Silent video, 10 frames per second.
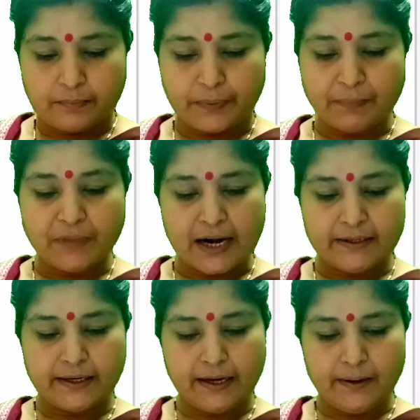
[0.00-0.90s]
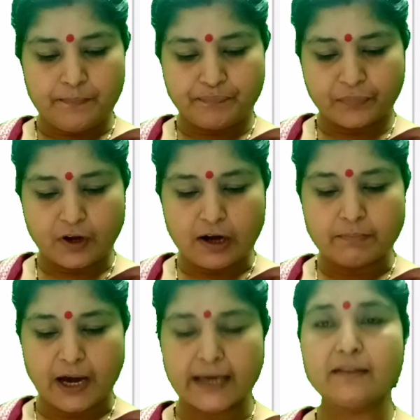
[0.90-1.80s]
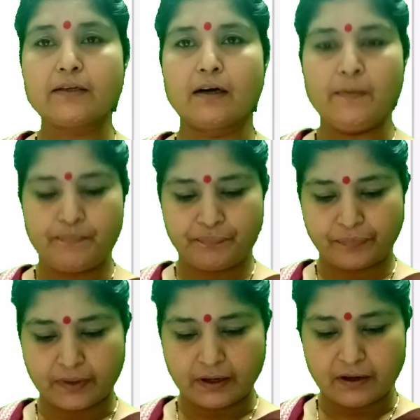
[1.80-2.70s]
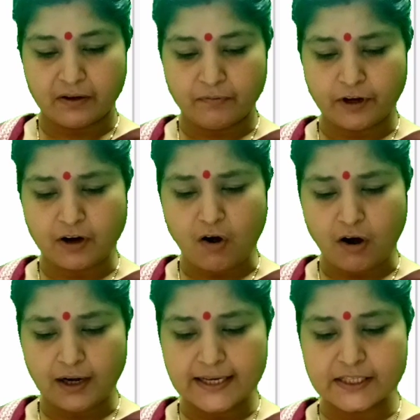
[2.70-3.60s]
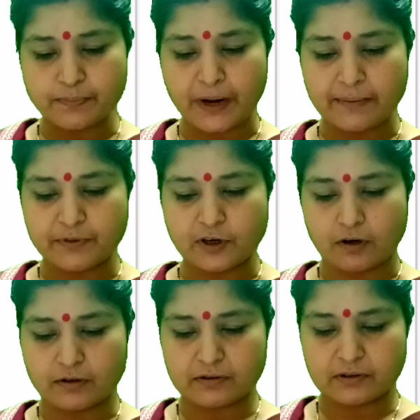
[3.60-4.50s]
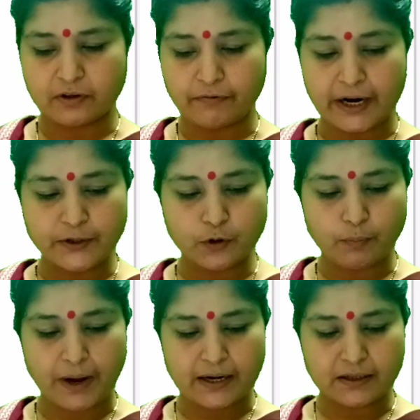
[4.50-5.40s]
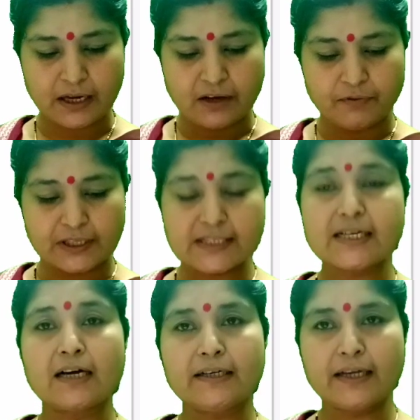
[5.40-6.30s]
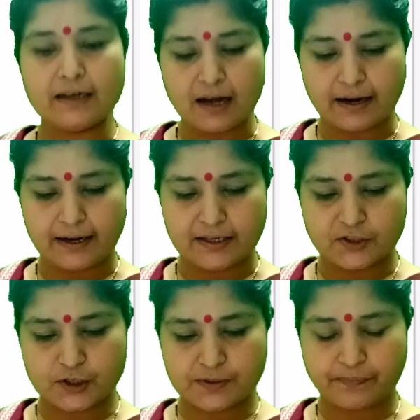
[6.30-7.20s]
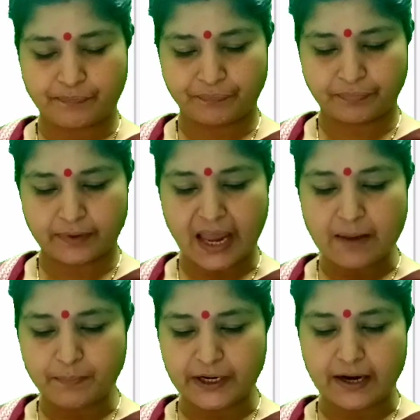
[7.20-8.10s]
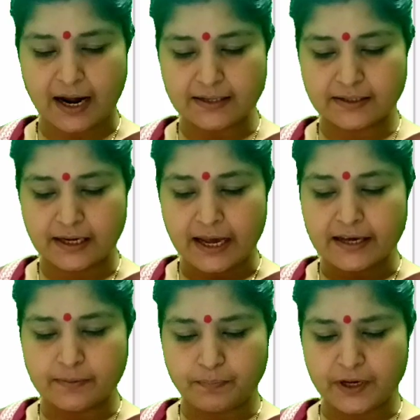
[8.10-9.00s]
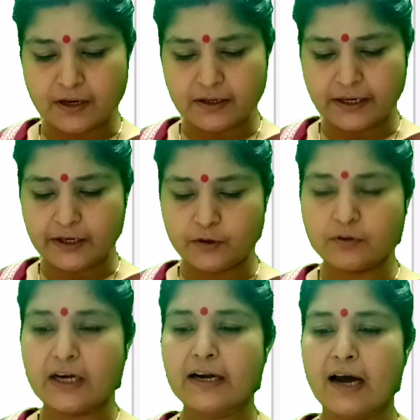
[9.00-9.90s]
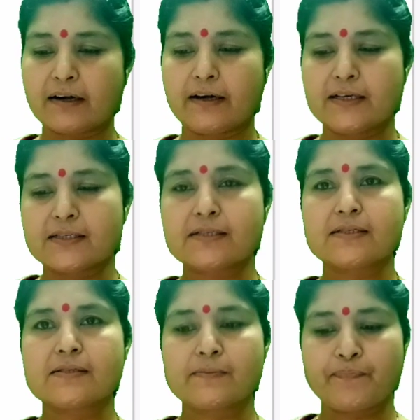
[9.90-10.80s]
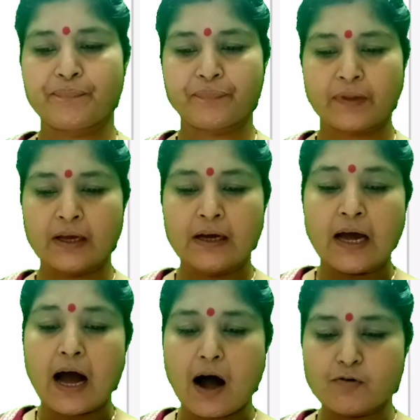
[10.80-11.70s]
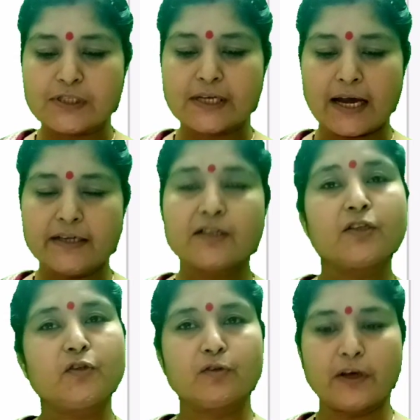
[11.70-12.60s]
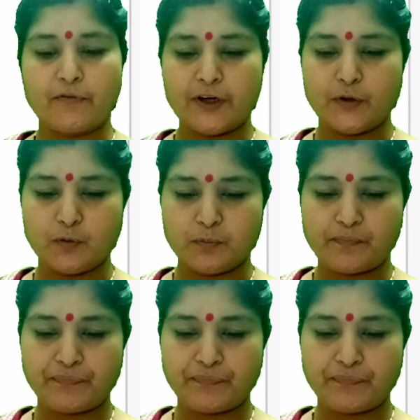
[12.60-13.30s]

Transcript: From that day on, Mahendra, for all his brave talk, went to bed with a certain unease. Every night he peered into the darkness outside through the window